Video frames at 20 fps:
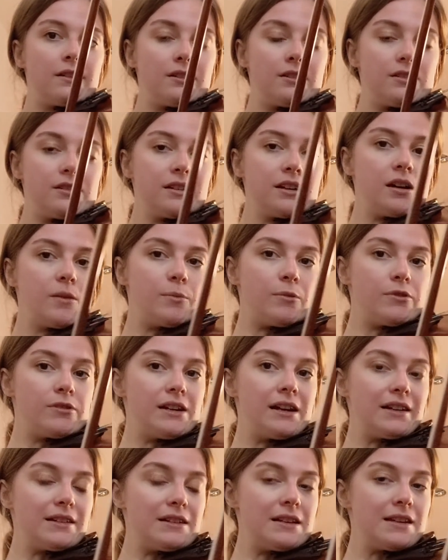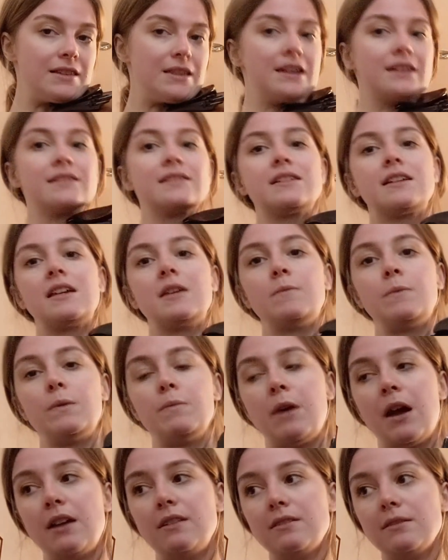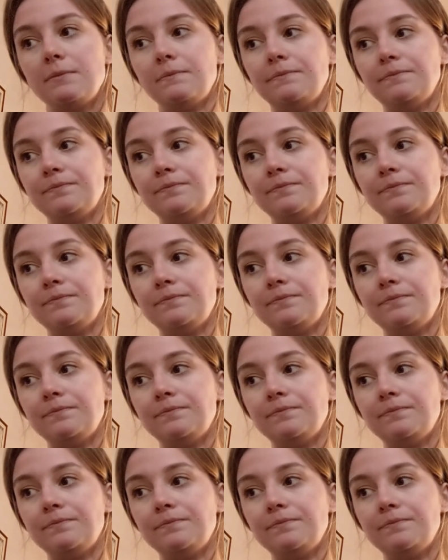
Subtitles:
Just a couple of technique things to keep in mind.